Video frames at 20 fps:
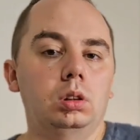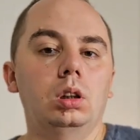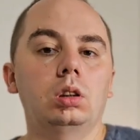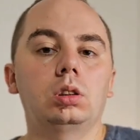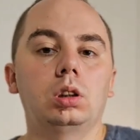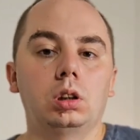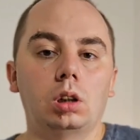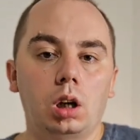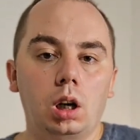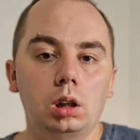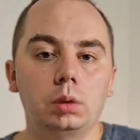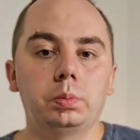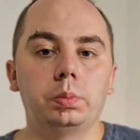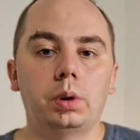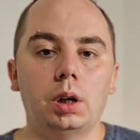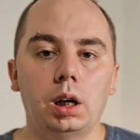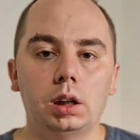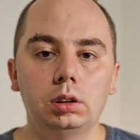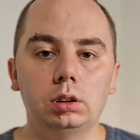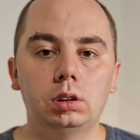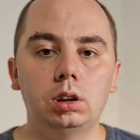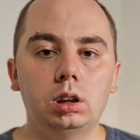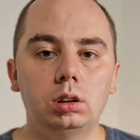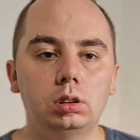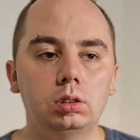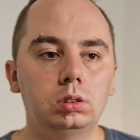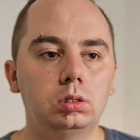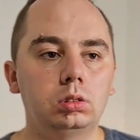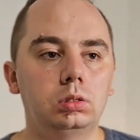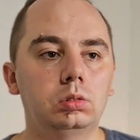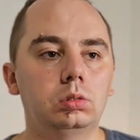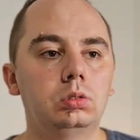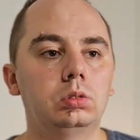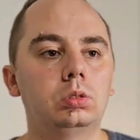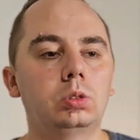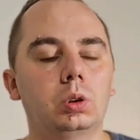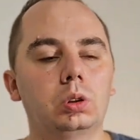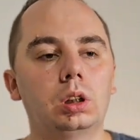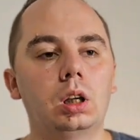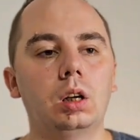that
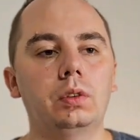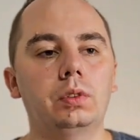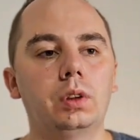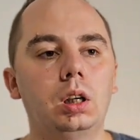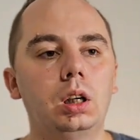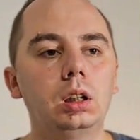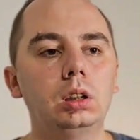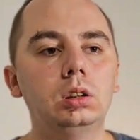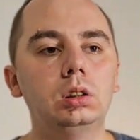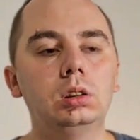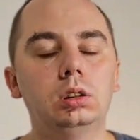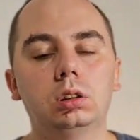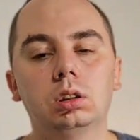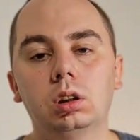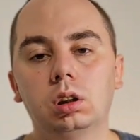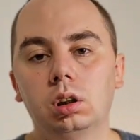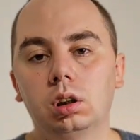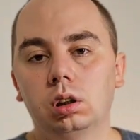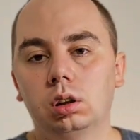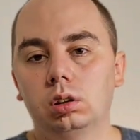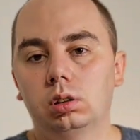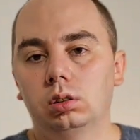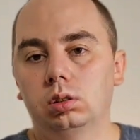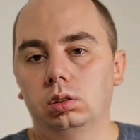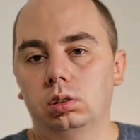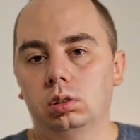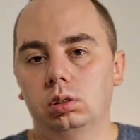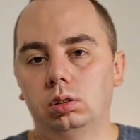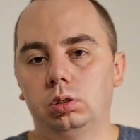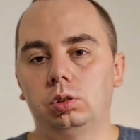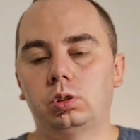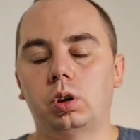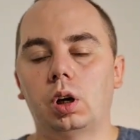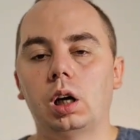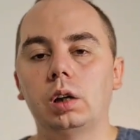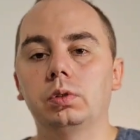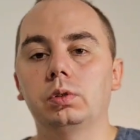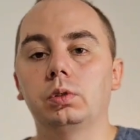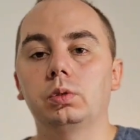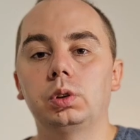don't have any
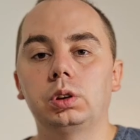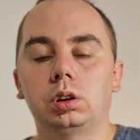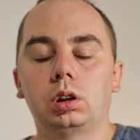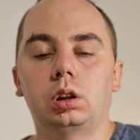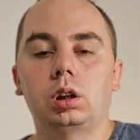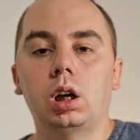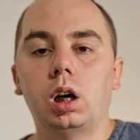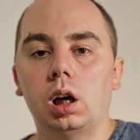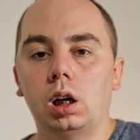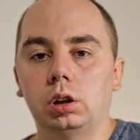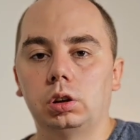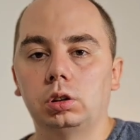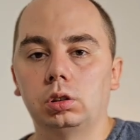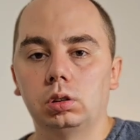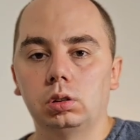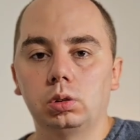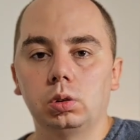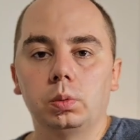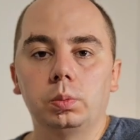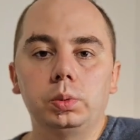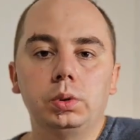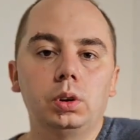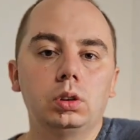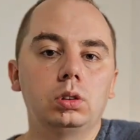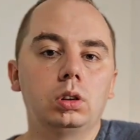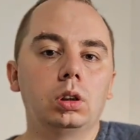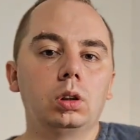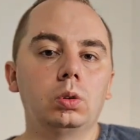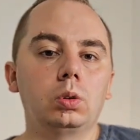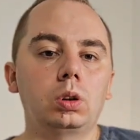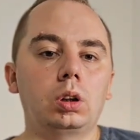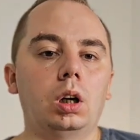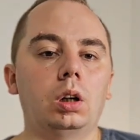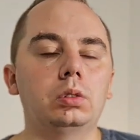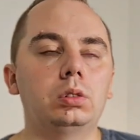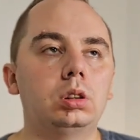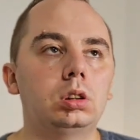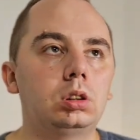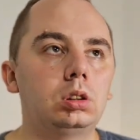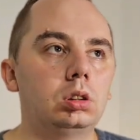drive with a cache. So be on the
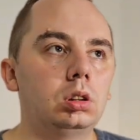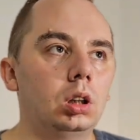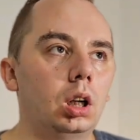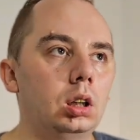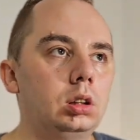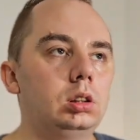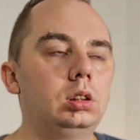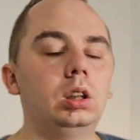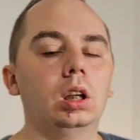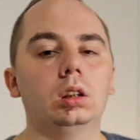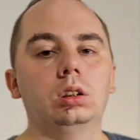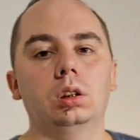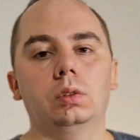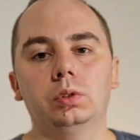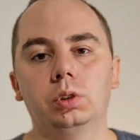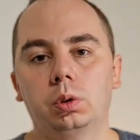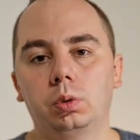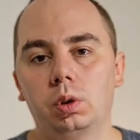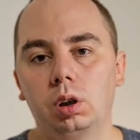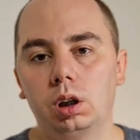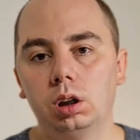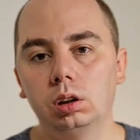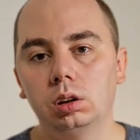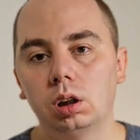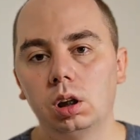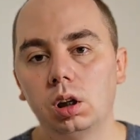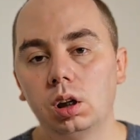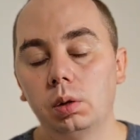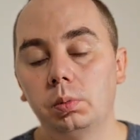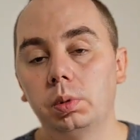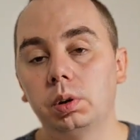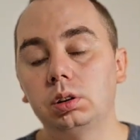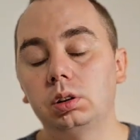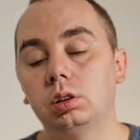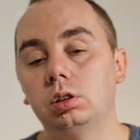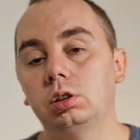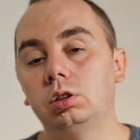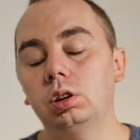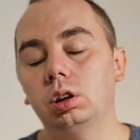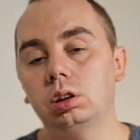lookout. It's not the end of the world, but
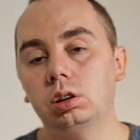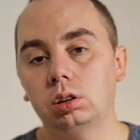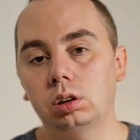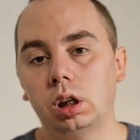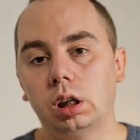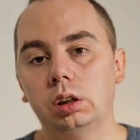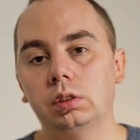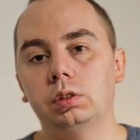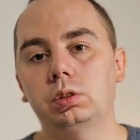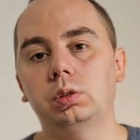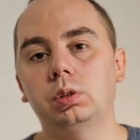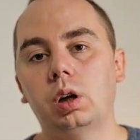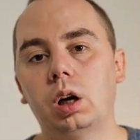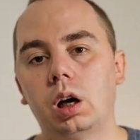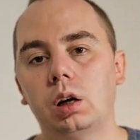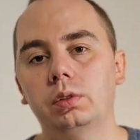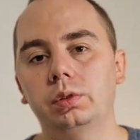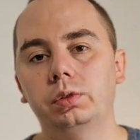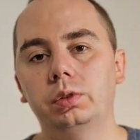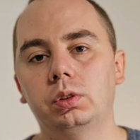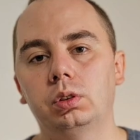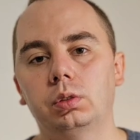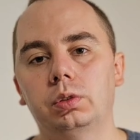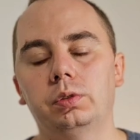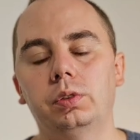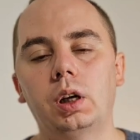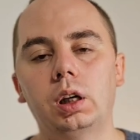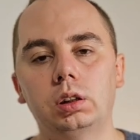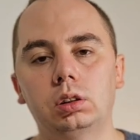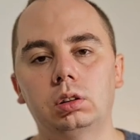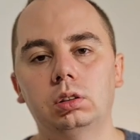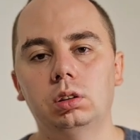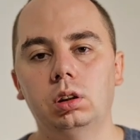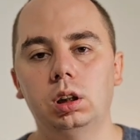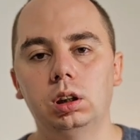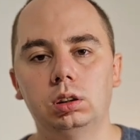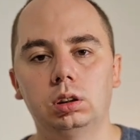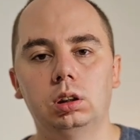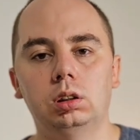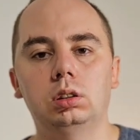it's just nice to have for a fast
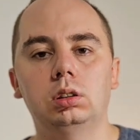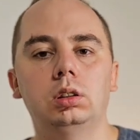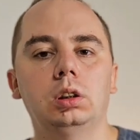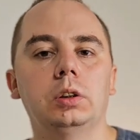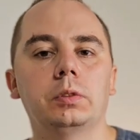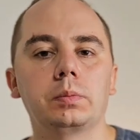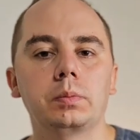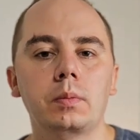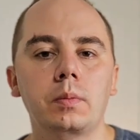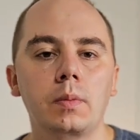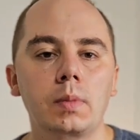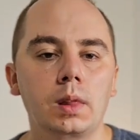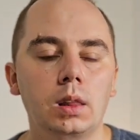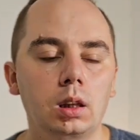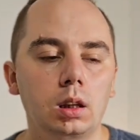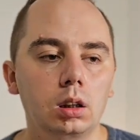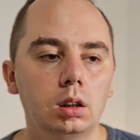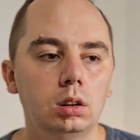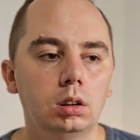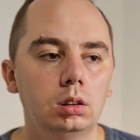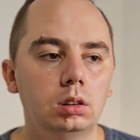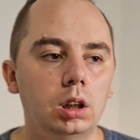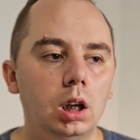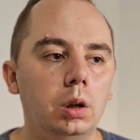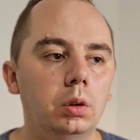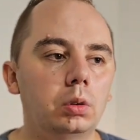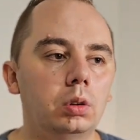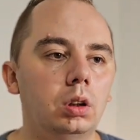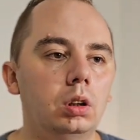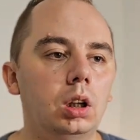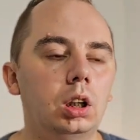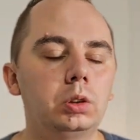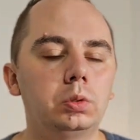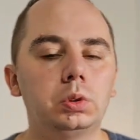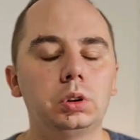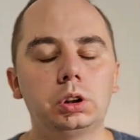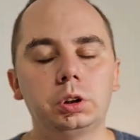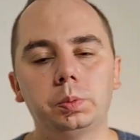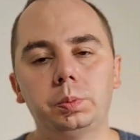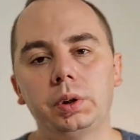SSD. Now, as
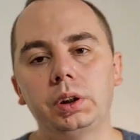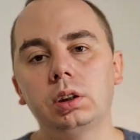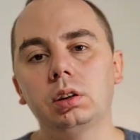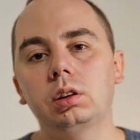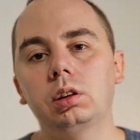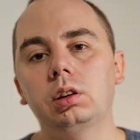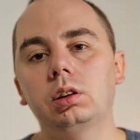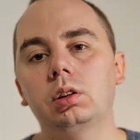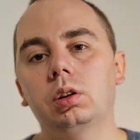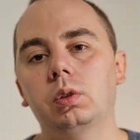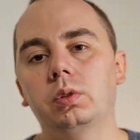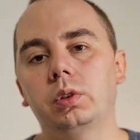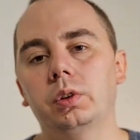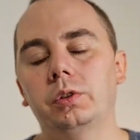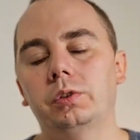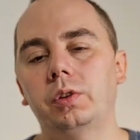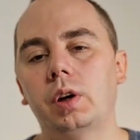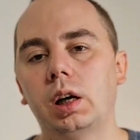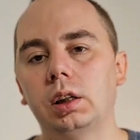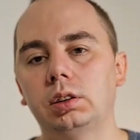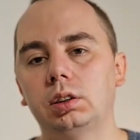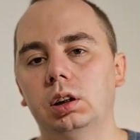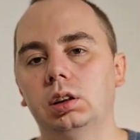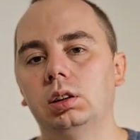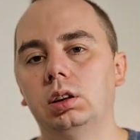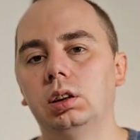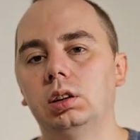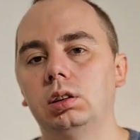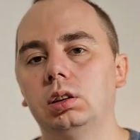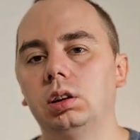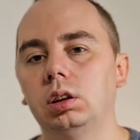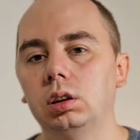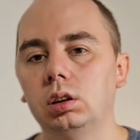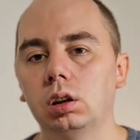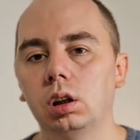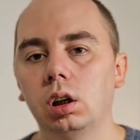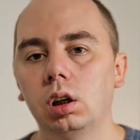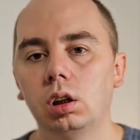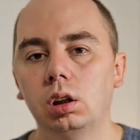we're speaking of a fast SSD,